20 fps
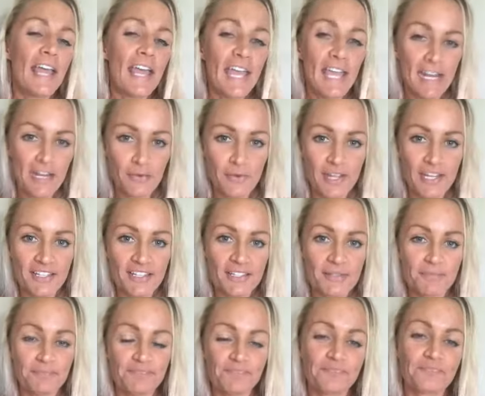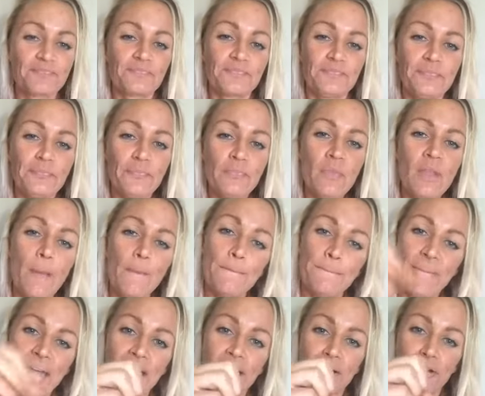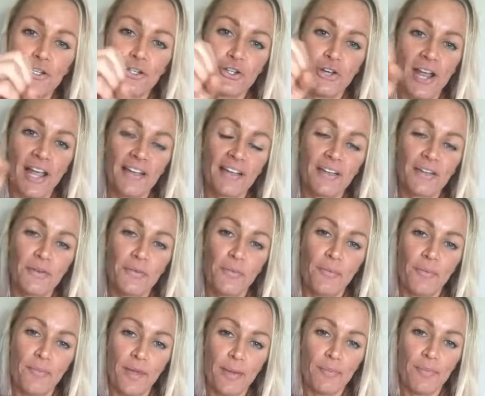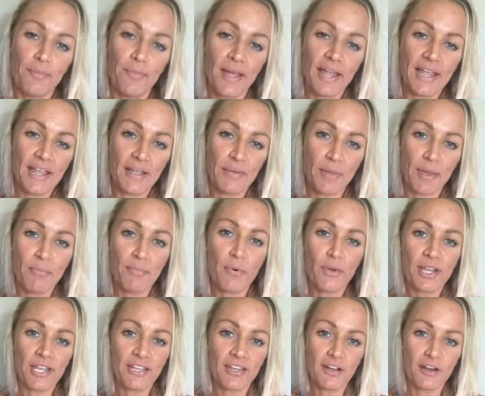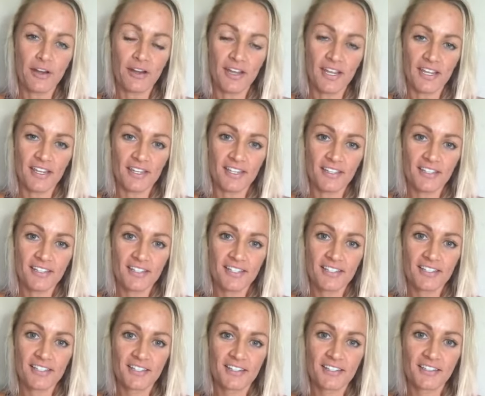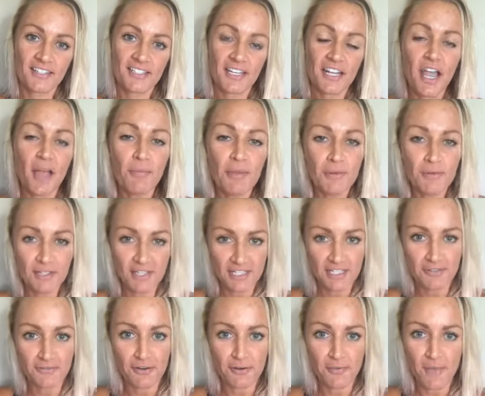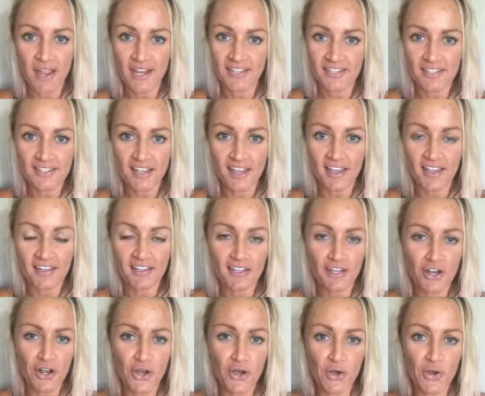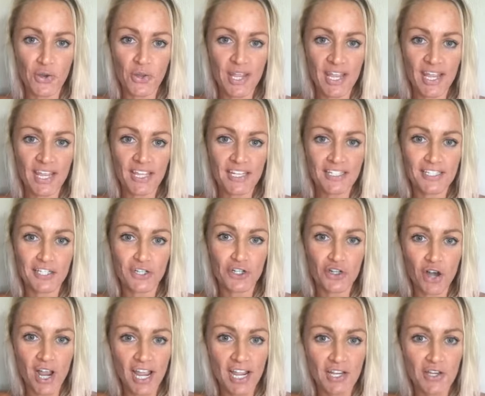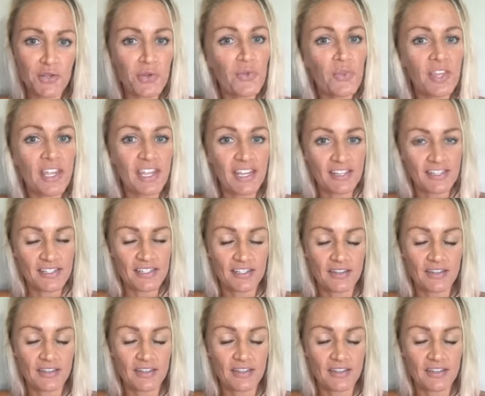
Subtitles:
Anyways, back on track. My point here is to come in with a different mindset, you know, and to try new things.